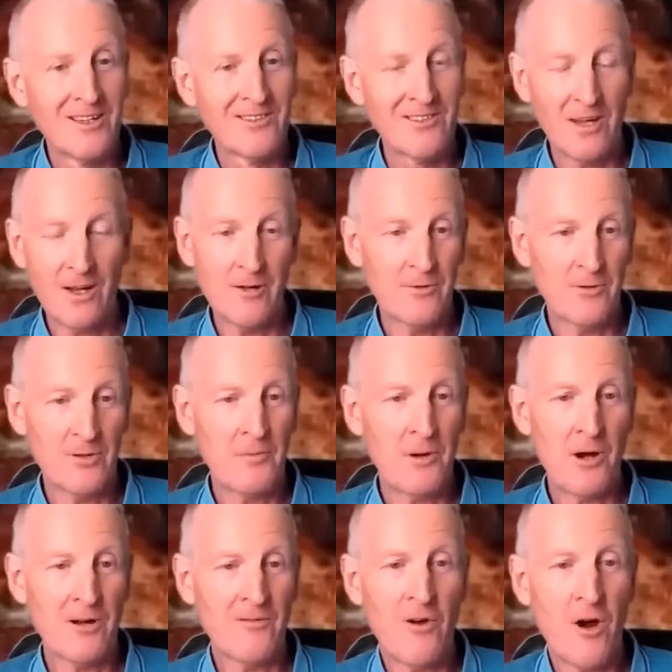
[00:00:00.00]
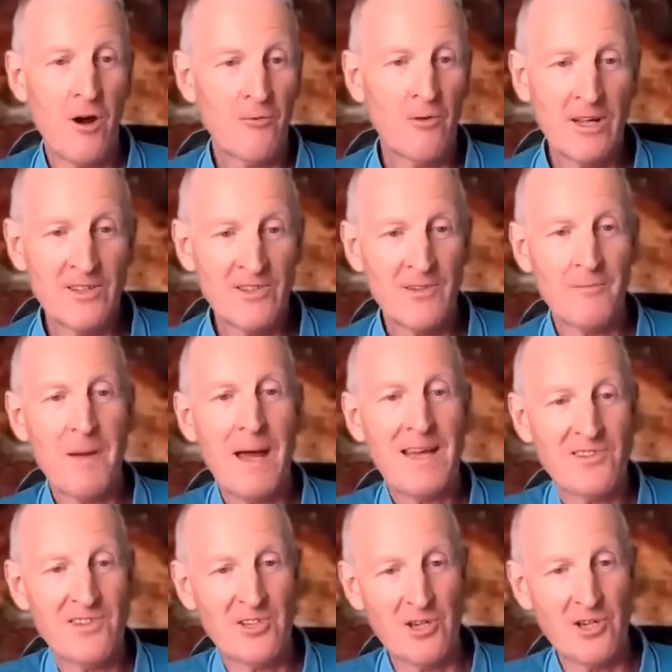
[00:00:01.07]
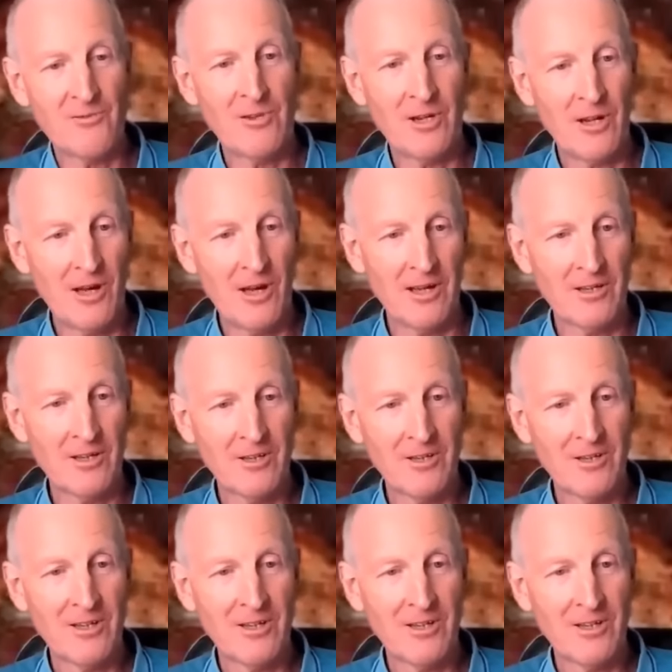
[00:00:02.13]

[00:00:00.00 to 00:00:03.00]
So it was part of our rites of passage, if you like,